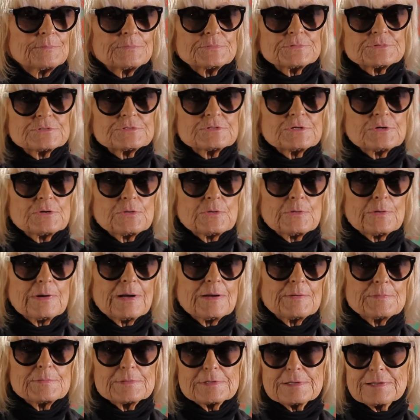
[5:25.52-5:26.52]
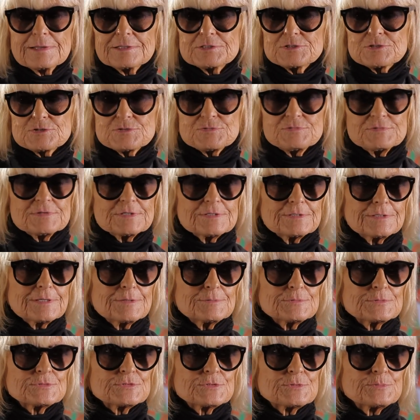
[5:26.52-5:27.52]
So, I mean, I just felt
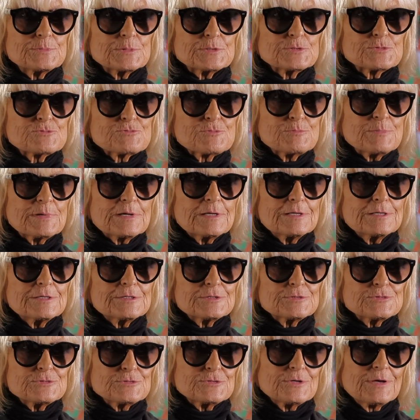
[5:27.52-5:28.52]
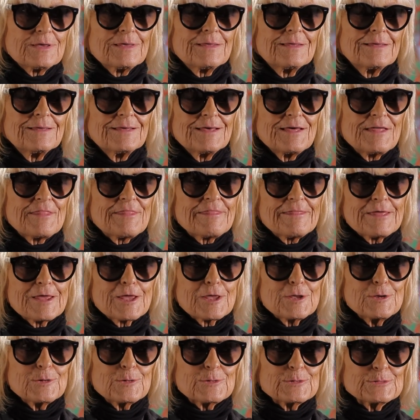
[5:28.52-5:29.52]
that was the most rebellious
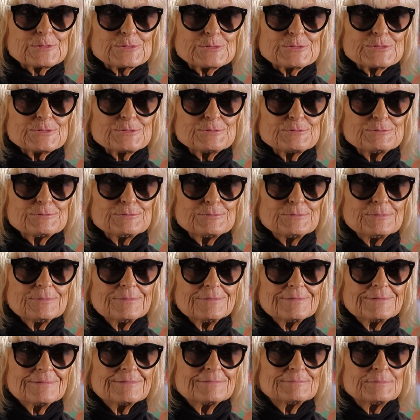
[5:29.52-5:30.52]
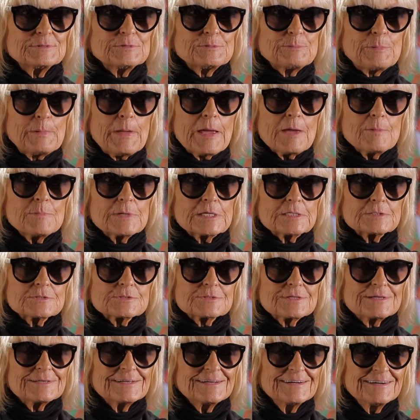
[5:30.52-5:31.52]
thing you could do with
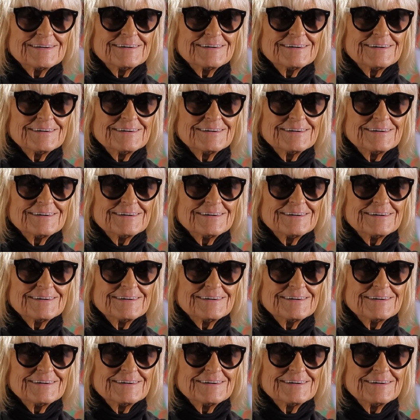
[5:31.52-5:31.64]
babies.